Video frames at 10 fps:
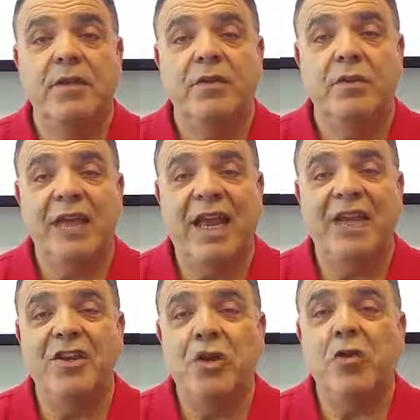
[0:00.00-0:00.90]
So
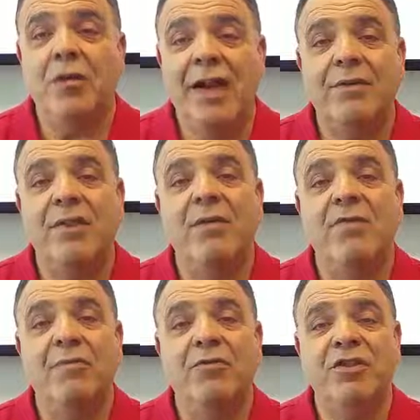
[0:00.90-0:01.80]
again, you are out there
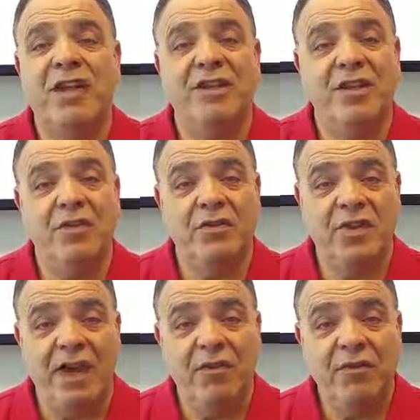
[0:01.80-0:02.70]
representing
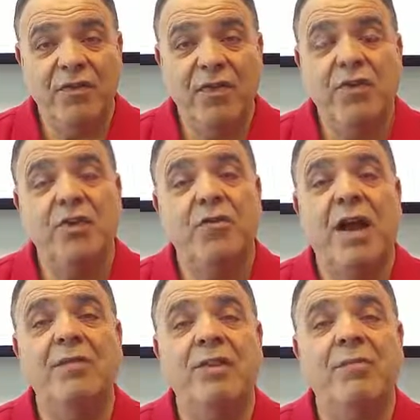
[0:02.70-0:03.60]
yourself,
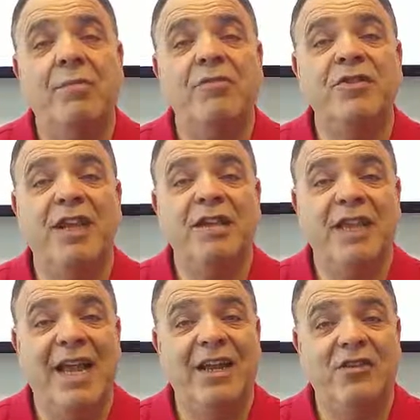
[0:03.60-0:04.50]
you're out there
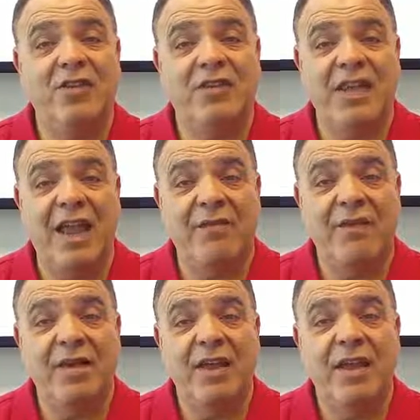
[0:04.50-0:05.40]
representing Action
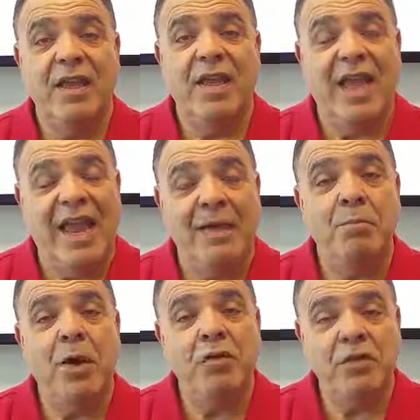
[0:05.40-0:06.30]
Staffing,
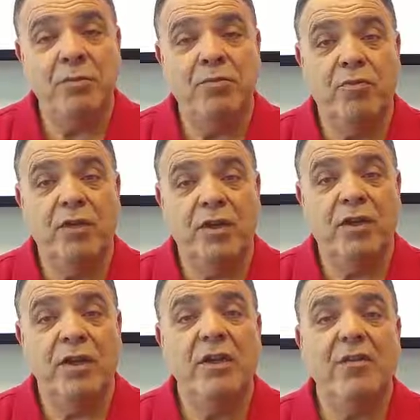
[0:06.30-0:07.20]
and most
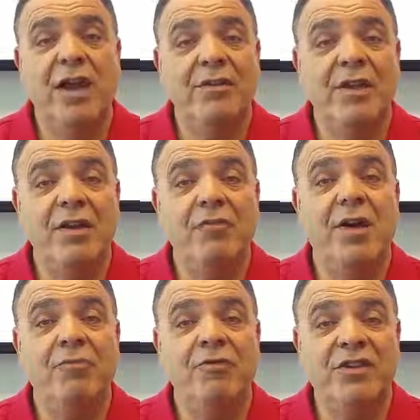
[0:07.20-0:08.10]
importantly, you're out there
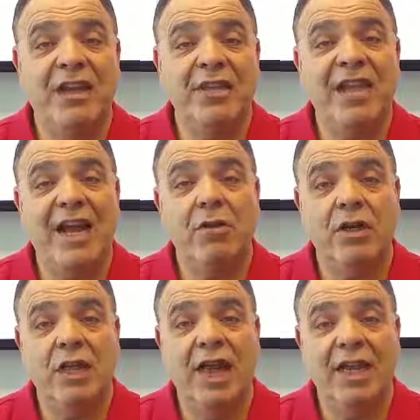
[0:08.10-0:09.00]
representing our
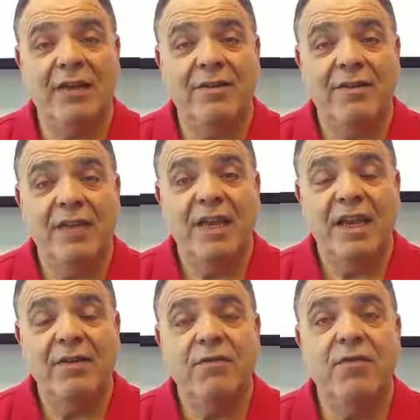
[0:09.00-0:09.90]
client
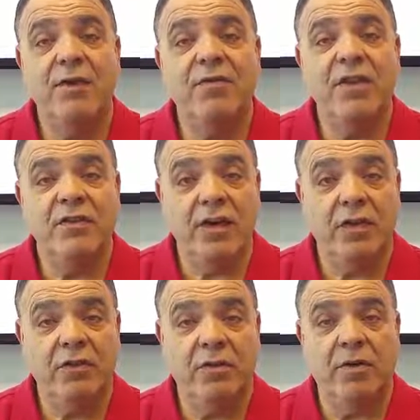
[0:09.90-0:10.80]
in front of his
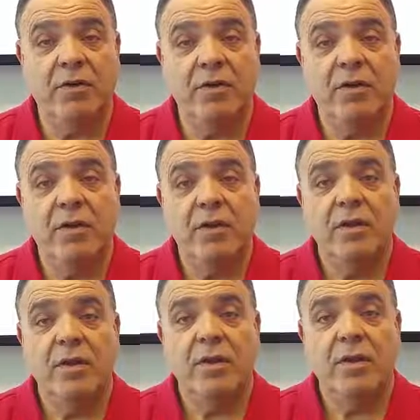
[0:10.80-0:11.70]
customer.
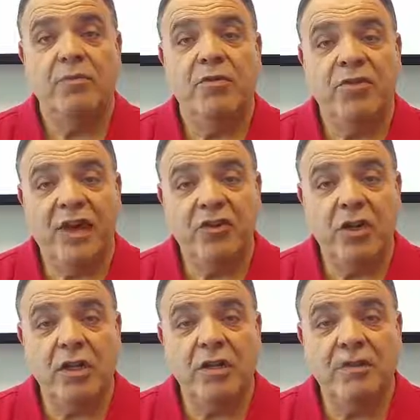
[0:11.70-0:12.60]

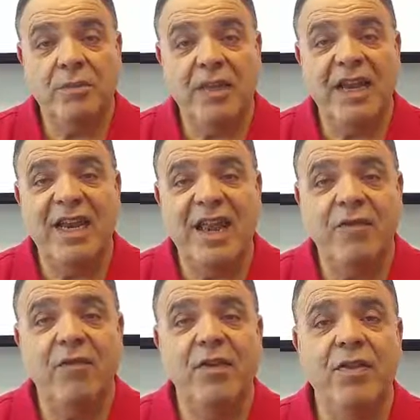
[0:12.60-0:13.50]
Professionalism in
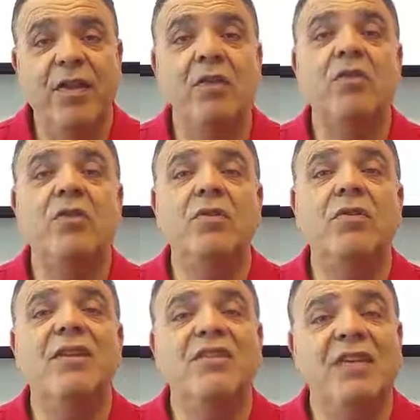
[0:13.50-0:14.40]
everything you
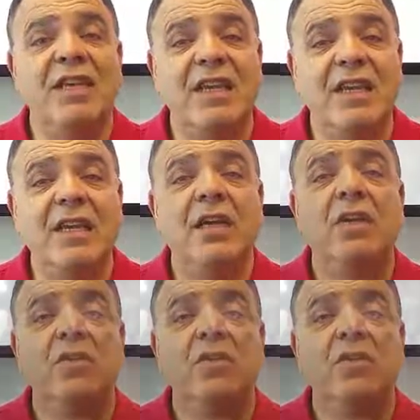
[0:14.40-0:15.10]
do is key